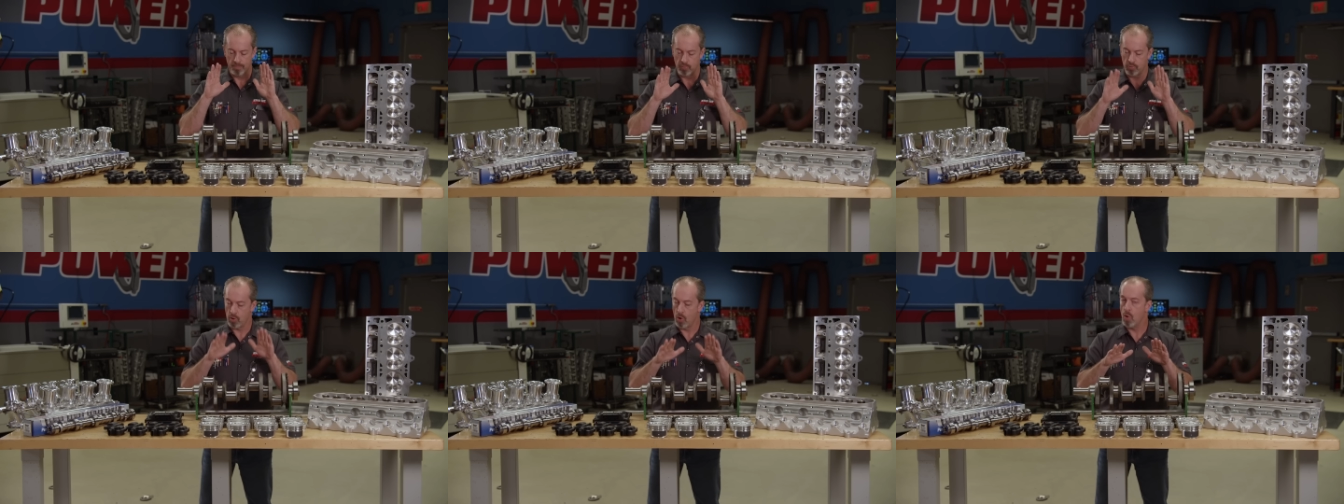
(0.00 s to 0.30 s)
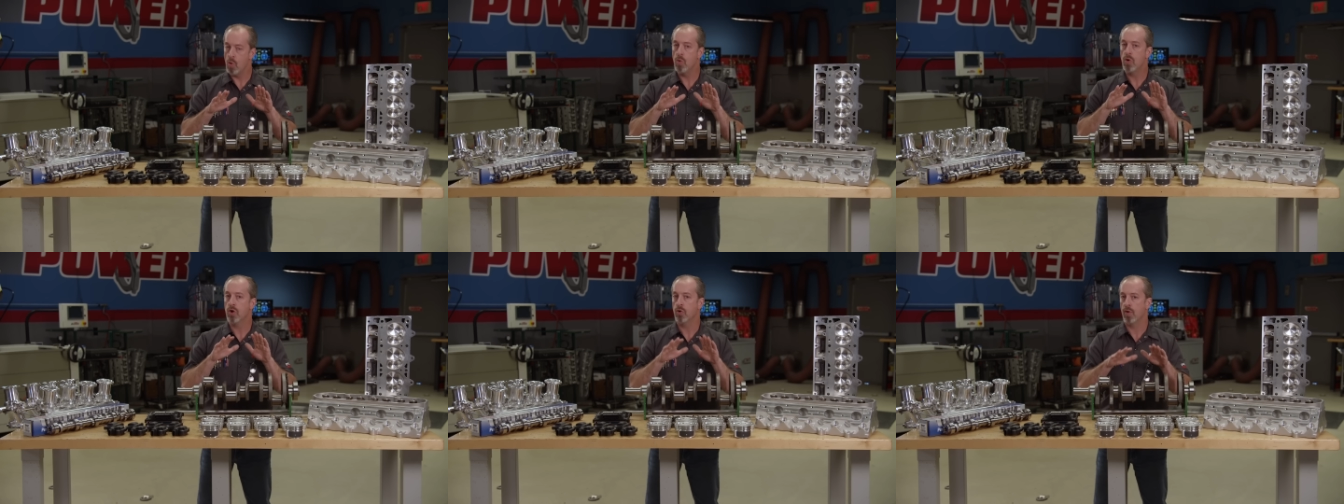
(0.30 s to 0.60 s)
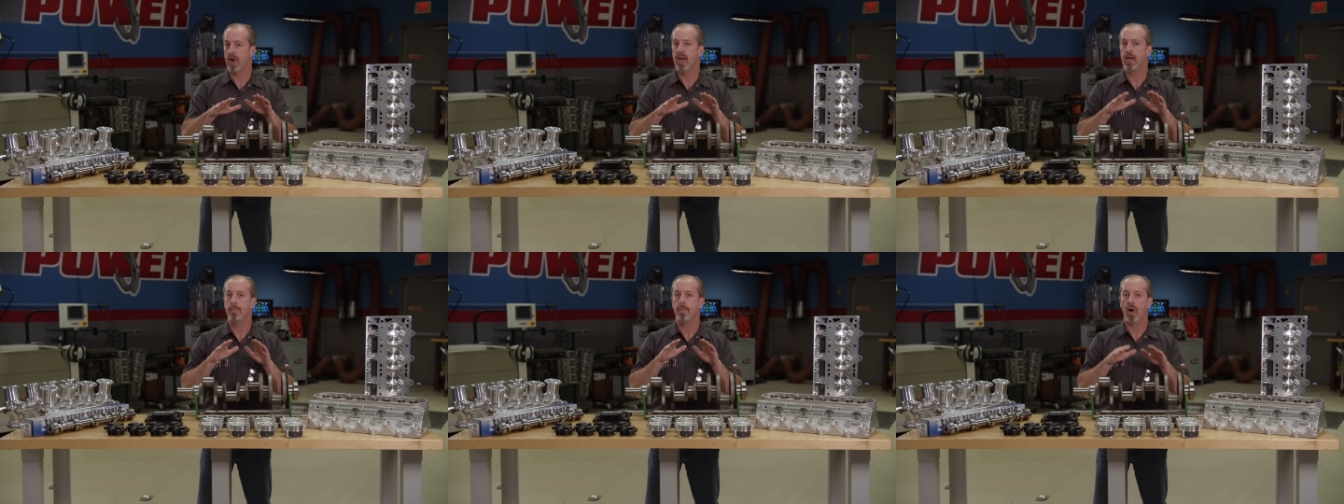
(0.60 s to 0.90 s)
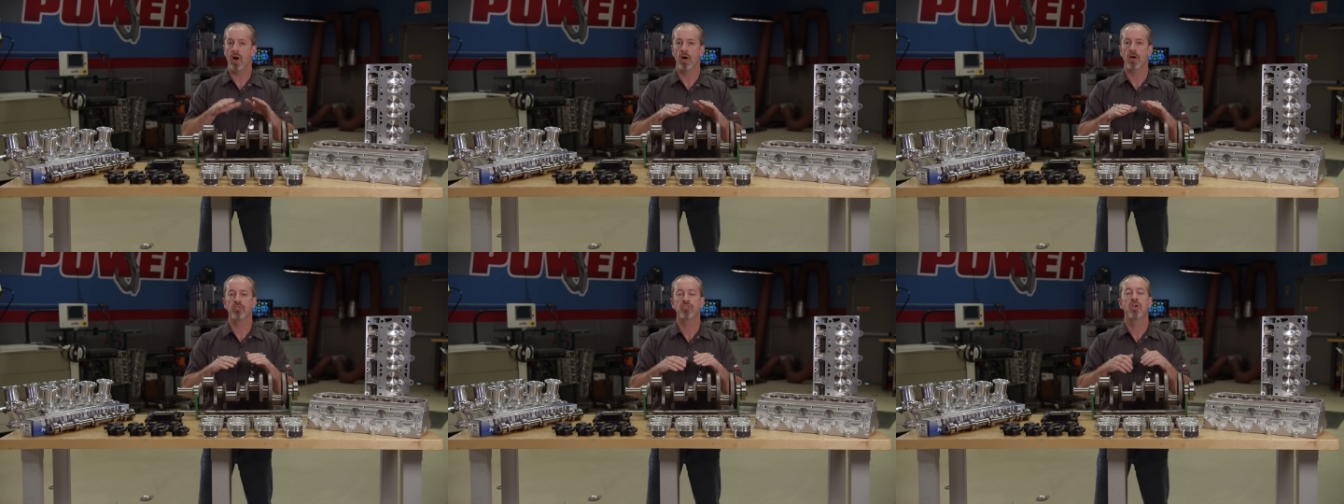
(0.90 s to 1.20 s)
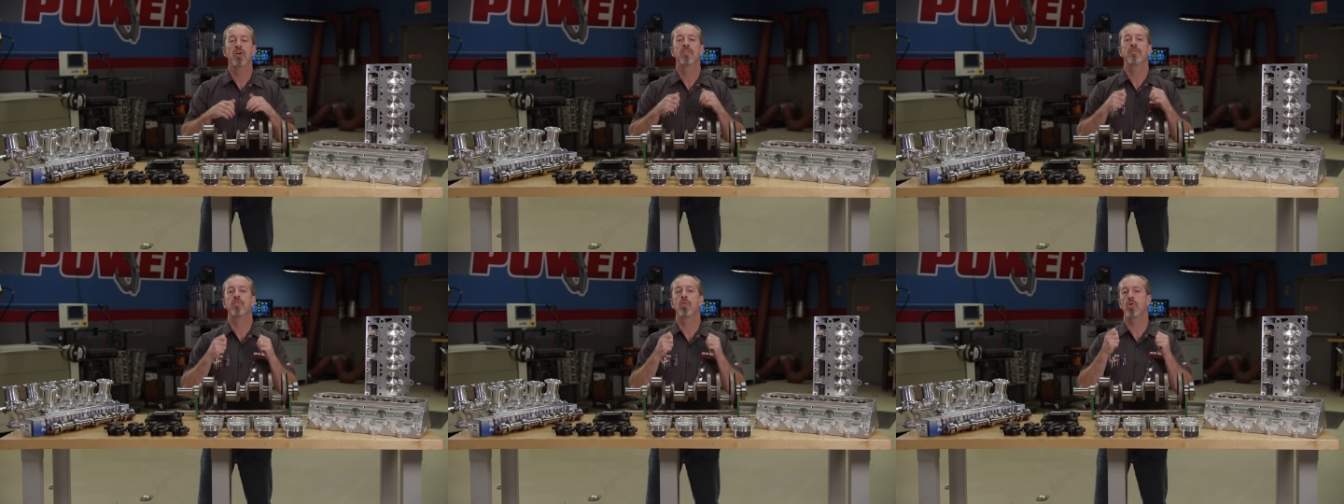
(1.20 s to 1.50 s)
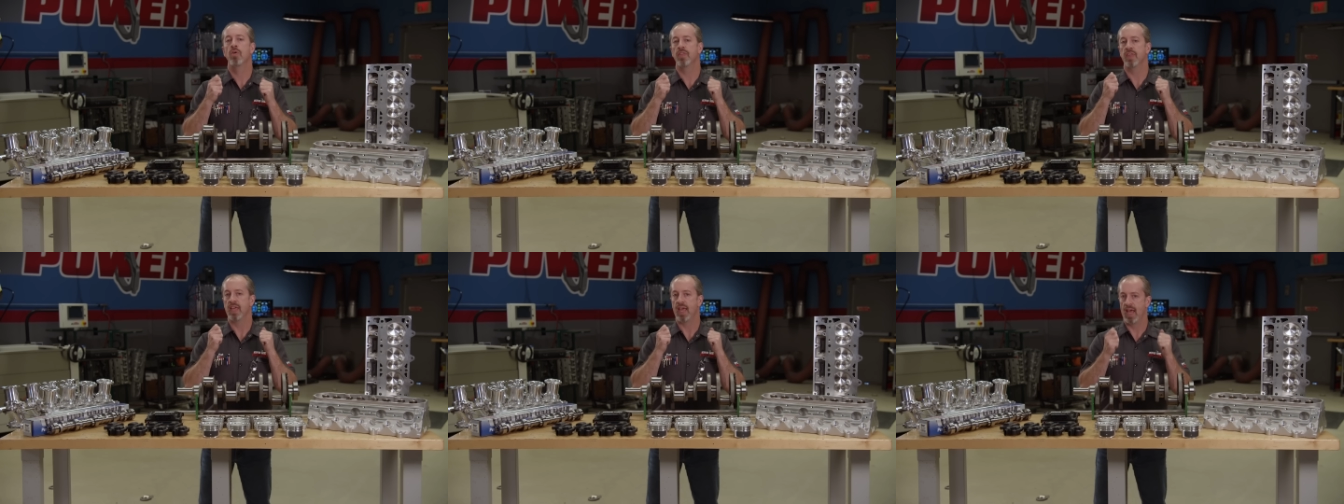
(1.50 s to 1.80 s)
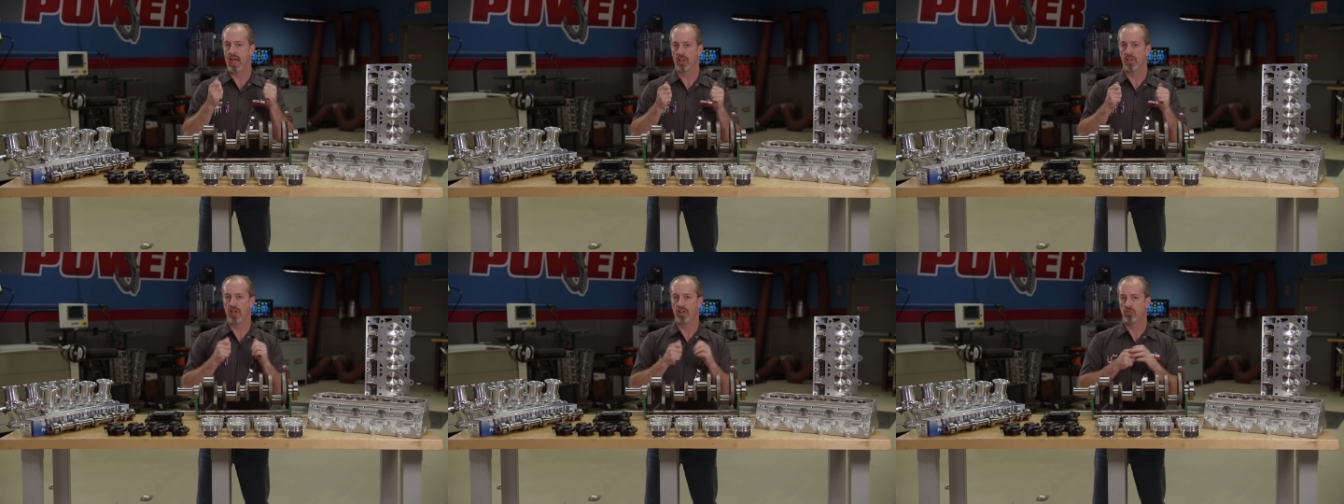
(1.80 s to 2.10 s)
pro grade parts for the
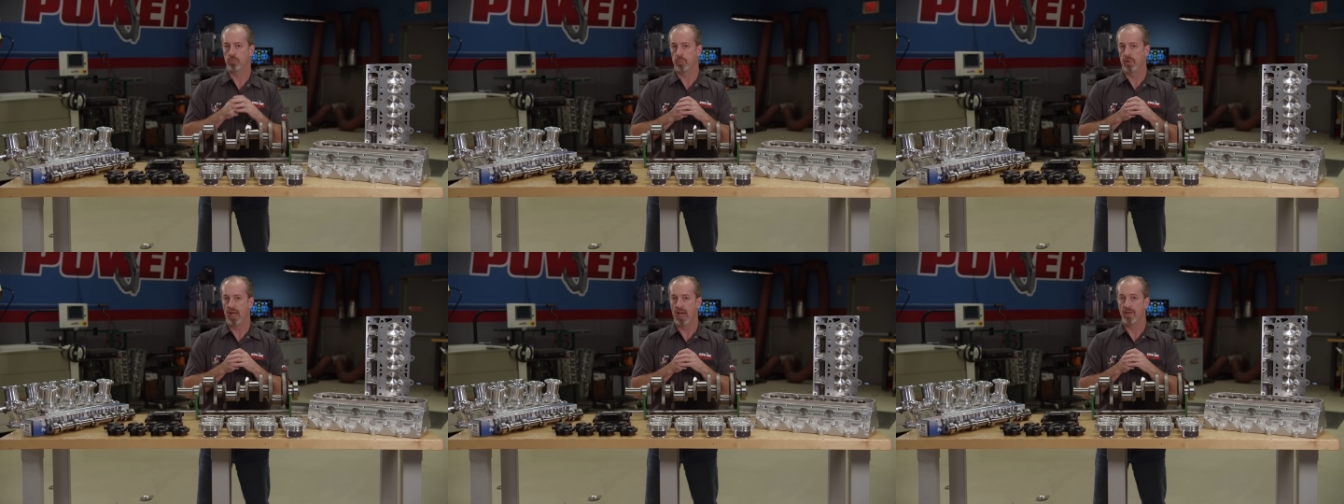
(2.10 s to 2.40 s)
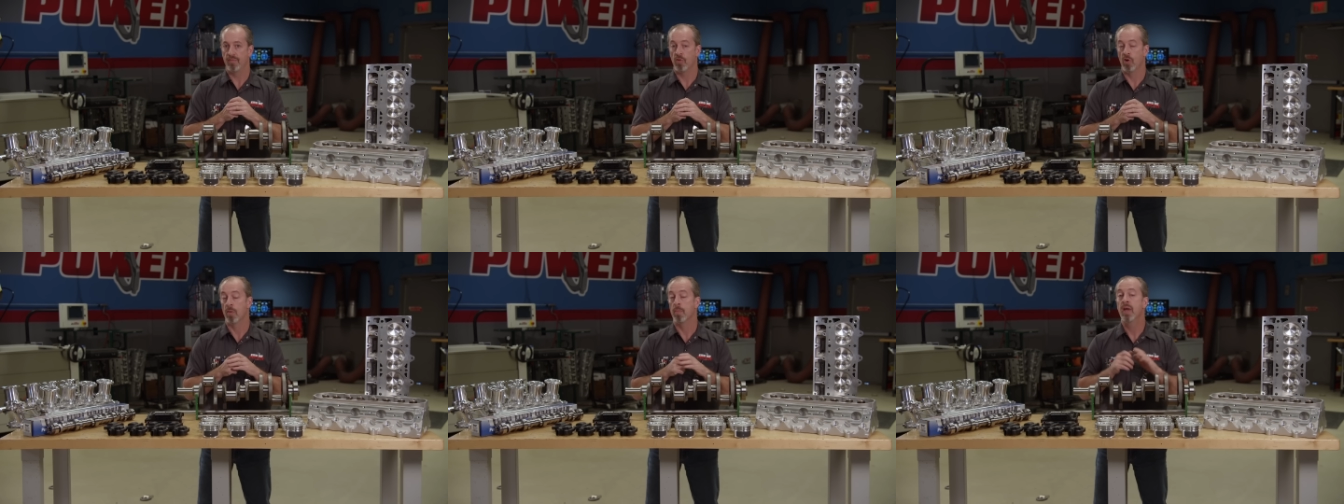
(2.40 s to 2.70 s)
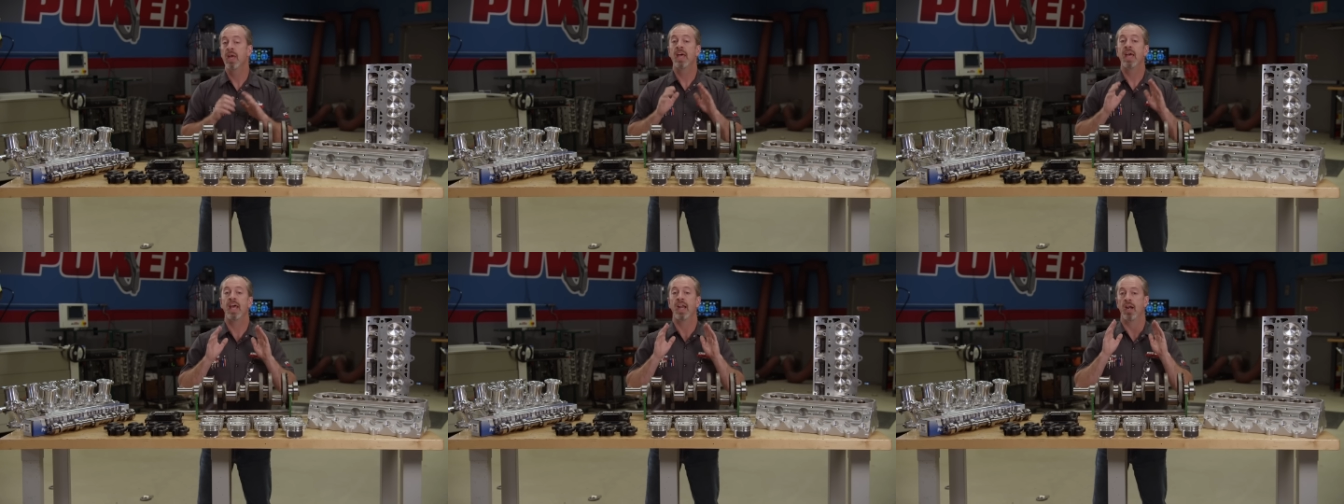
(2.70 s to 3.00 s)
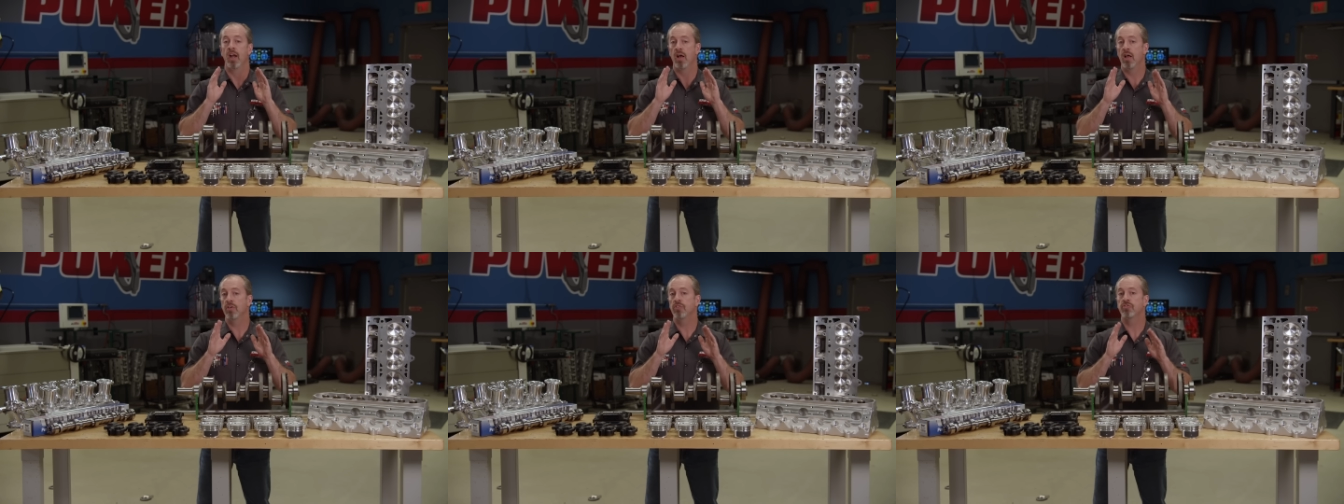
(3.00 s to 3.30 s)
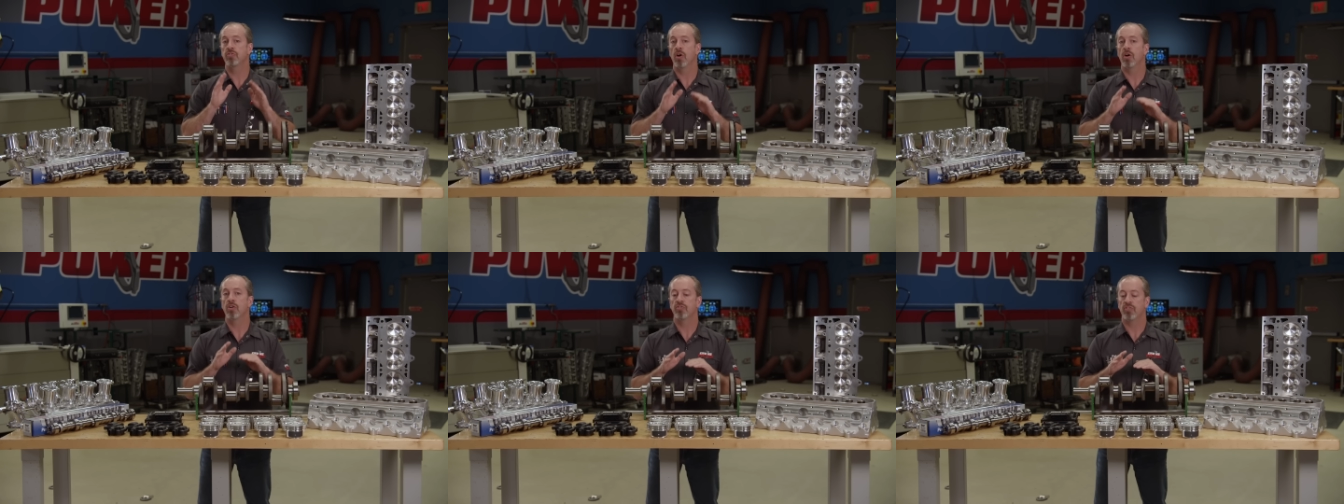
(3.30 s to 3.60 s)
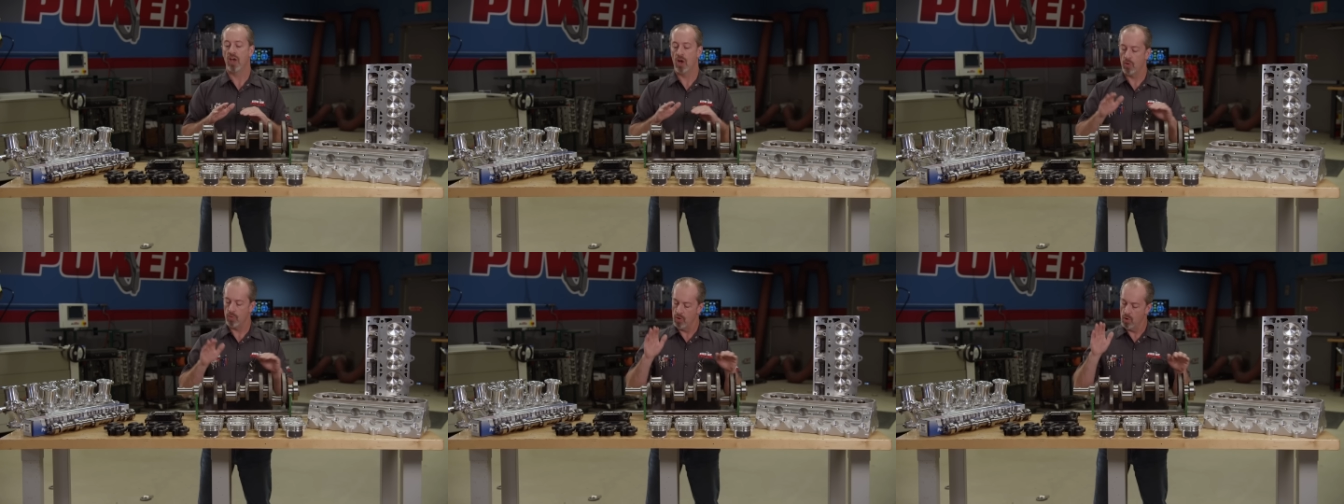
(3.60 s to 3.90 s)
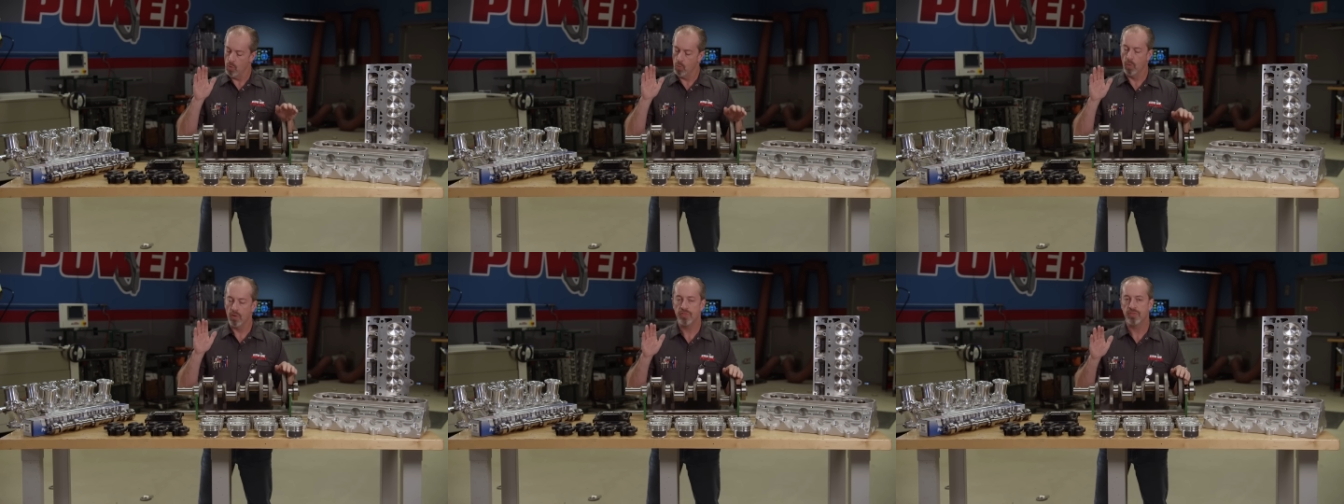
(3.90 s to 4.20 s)
LS platform, and it all starts
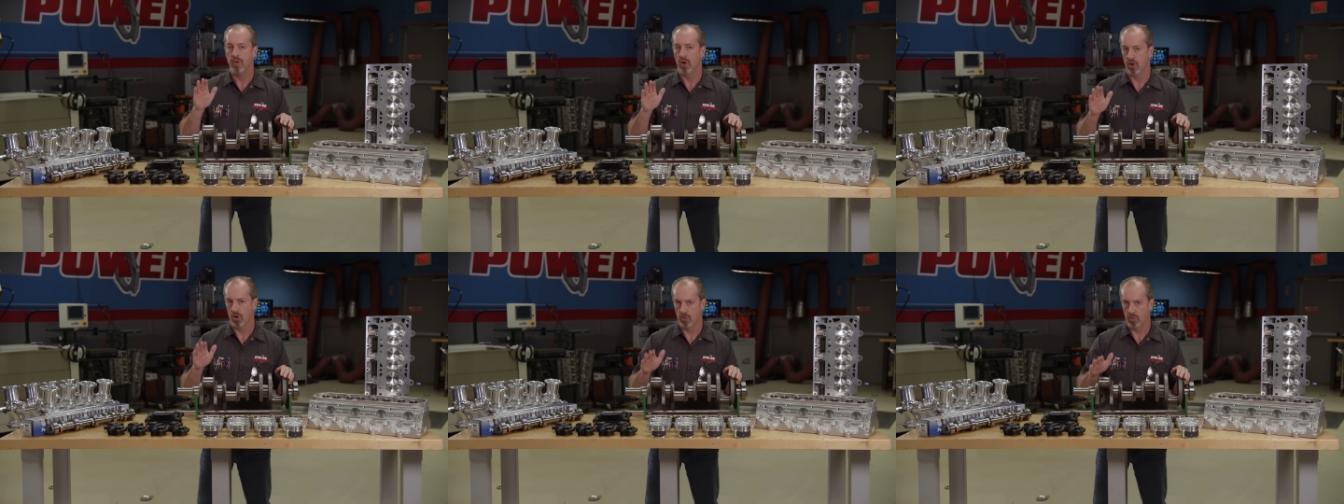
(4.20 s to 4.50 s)
out with their